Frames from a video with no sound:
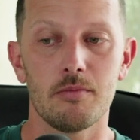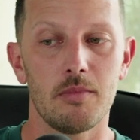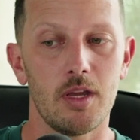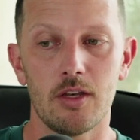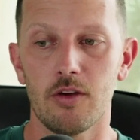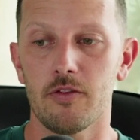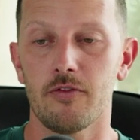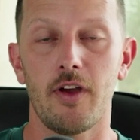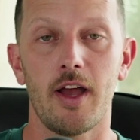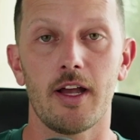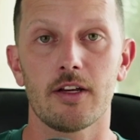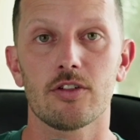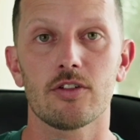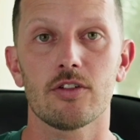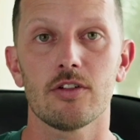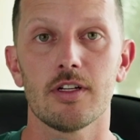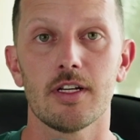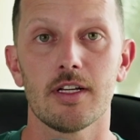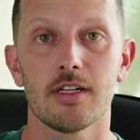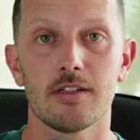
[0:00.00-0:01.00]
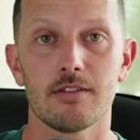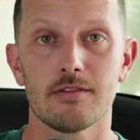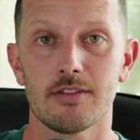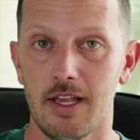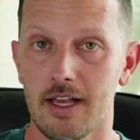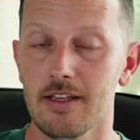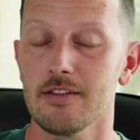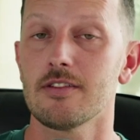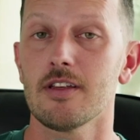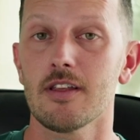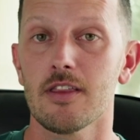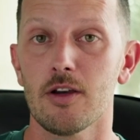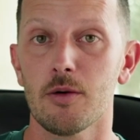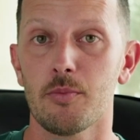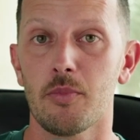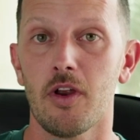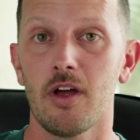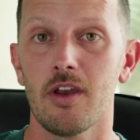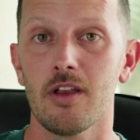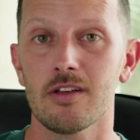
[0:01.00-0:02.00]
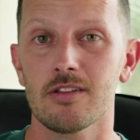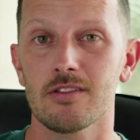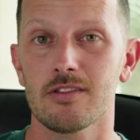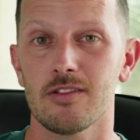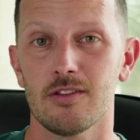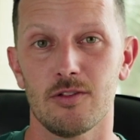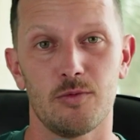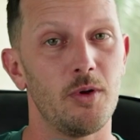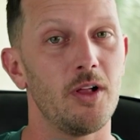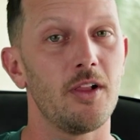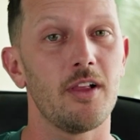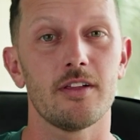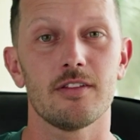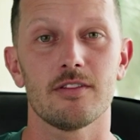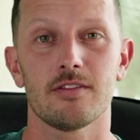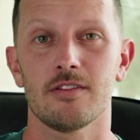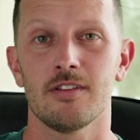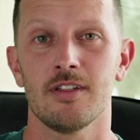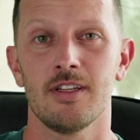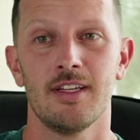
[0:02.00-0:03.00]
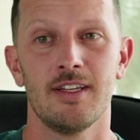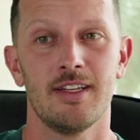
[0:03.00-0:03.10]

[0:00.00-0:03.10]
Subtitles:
manufacturing, testing their products, as well as